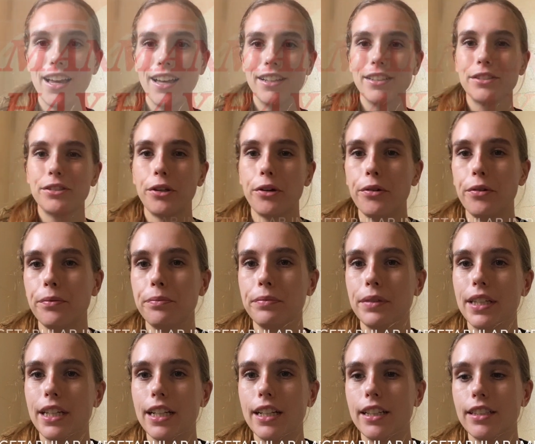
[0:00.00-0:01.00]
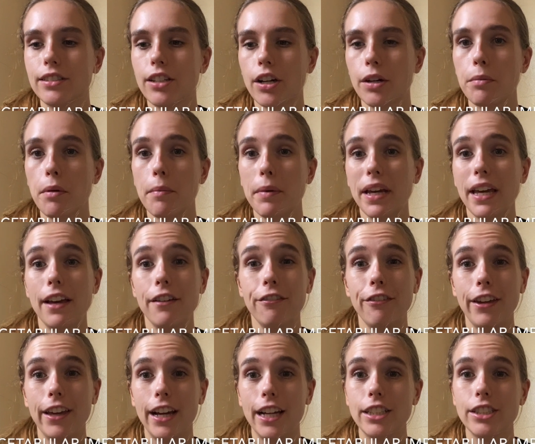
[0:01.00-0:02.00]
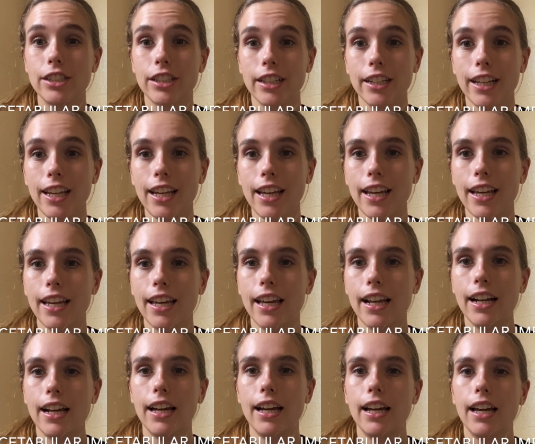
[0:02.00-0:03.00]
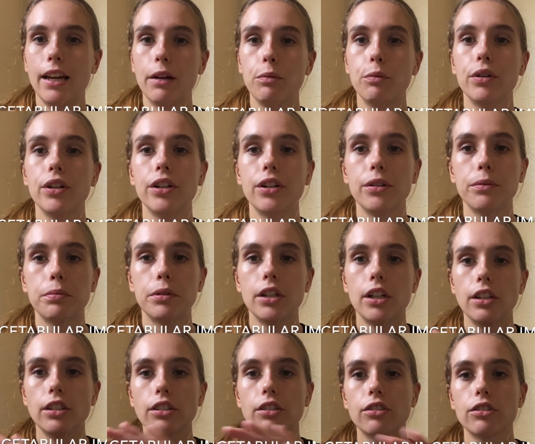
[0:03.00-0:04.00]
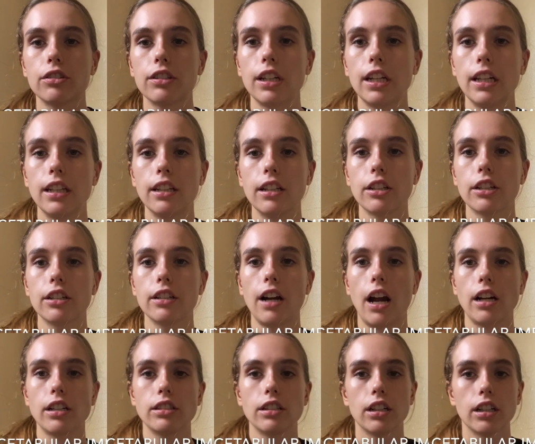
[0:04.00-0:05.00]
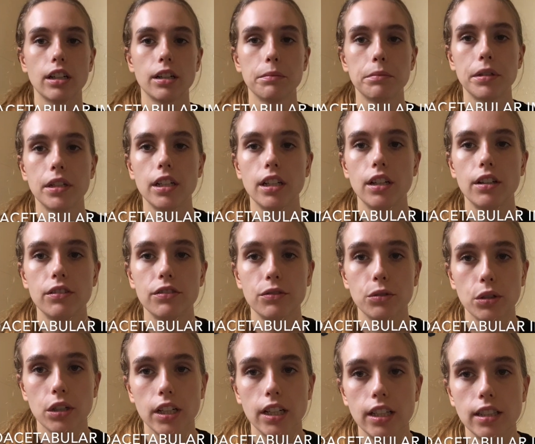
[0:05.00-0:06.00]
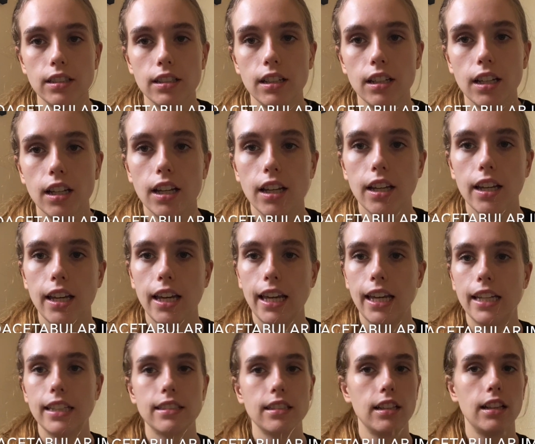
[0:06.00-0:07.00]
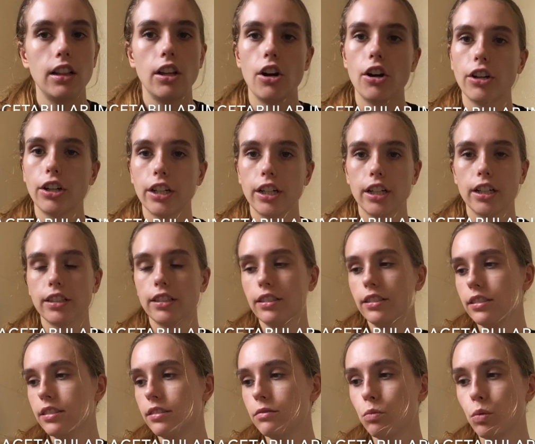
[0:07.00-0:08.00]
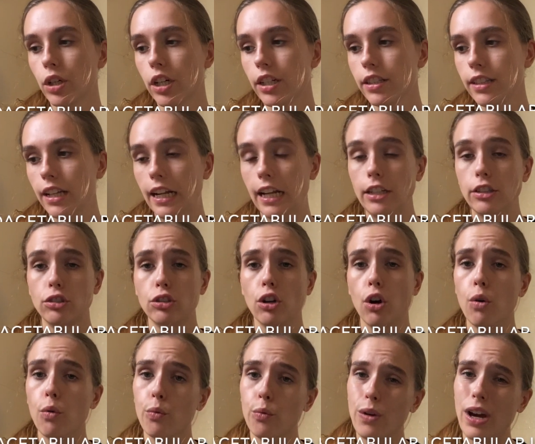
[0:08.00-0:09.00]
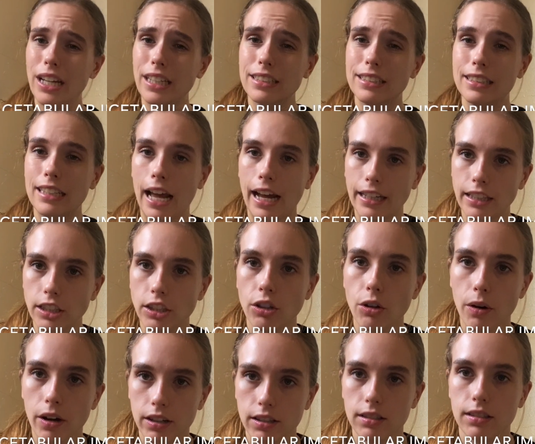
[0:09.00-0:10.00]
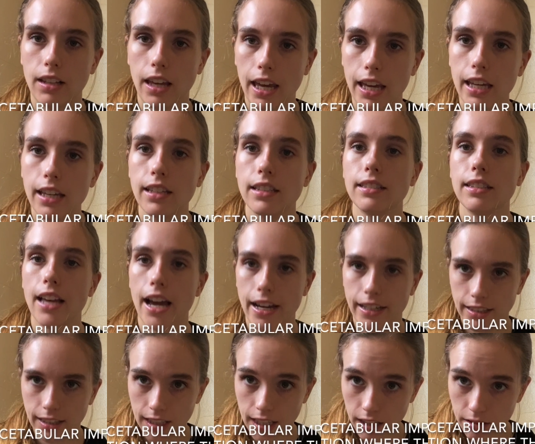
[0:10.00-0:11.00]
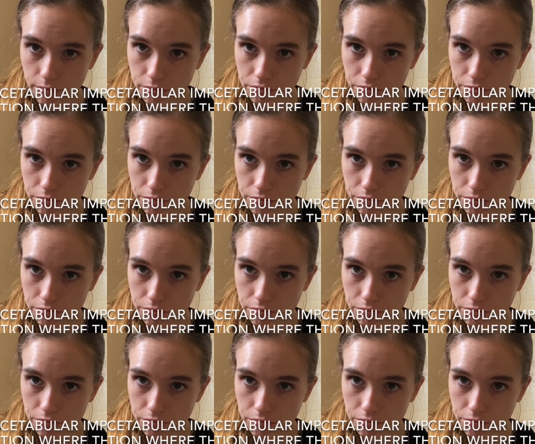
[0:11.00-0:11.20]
So I'm going to talk about my FAI journey and I will put on the screen the correct term for it. It's a longer word that I don't exactly know how to say exactly.